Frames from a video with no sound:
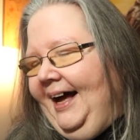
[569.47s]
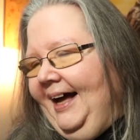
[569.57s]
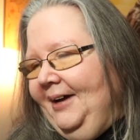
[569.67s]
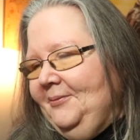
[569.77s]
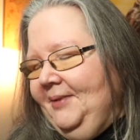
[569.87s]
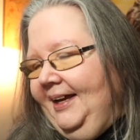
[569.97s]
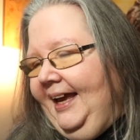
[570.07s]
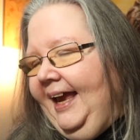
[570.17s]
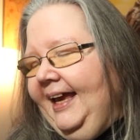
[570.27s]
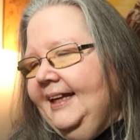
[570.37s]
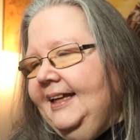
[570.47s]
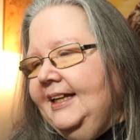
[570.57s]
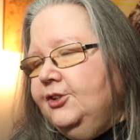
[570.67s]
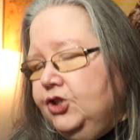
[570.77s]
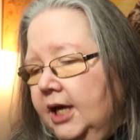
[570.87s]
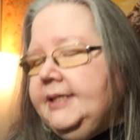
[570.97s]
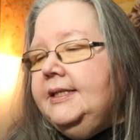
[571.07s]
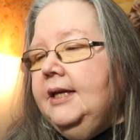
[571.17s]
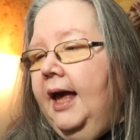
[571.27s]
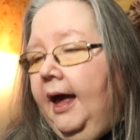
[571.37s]
And it
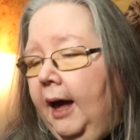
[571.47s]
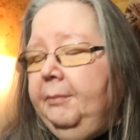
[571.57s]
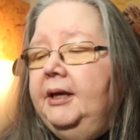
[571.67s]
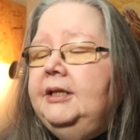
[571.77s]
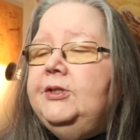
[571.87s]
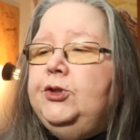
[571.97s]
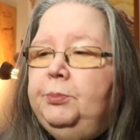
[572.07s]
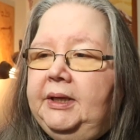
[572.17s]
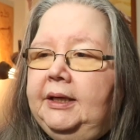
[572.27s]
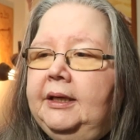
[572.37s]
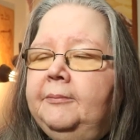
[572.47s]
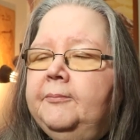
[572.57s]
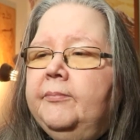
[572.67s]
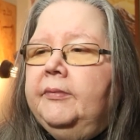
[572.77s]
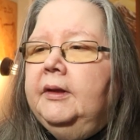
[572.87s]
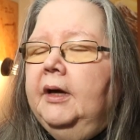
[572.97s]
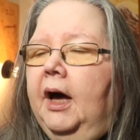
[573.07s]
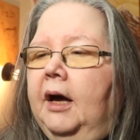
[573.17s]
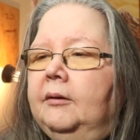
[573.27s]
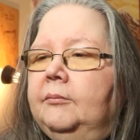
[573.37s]
just happens to be
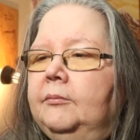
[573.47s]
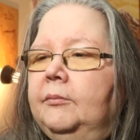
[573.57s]
a